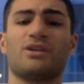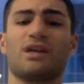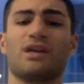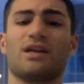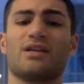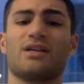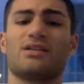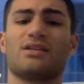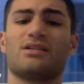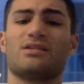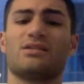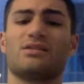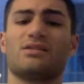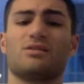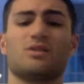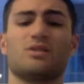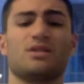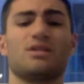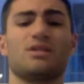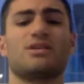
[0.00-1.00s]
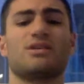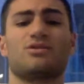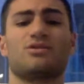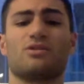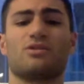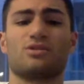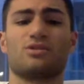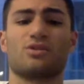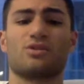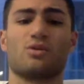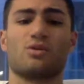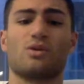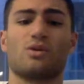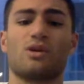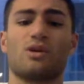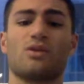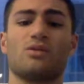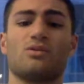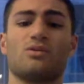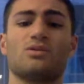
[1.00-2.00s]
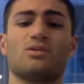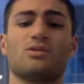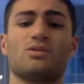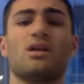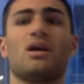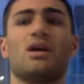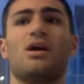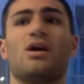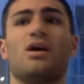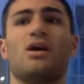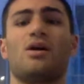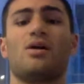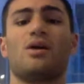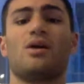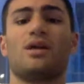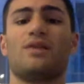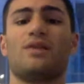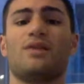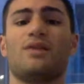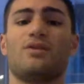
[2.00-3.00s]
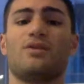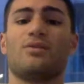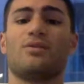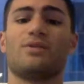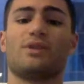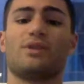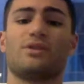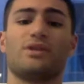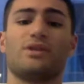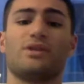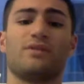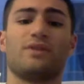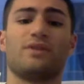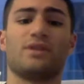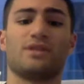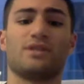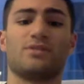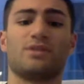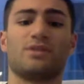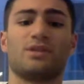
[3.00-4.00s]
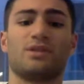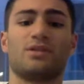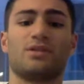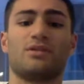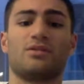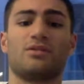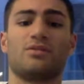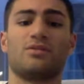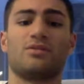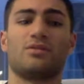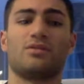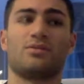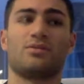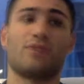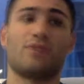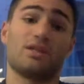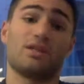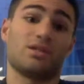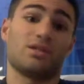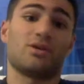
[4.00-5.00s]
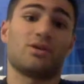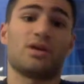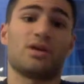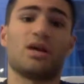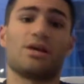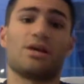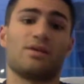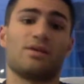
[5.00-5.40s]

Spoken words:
I guess you can say they struggle scoring goals, even though their defense has been the best in Serie A.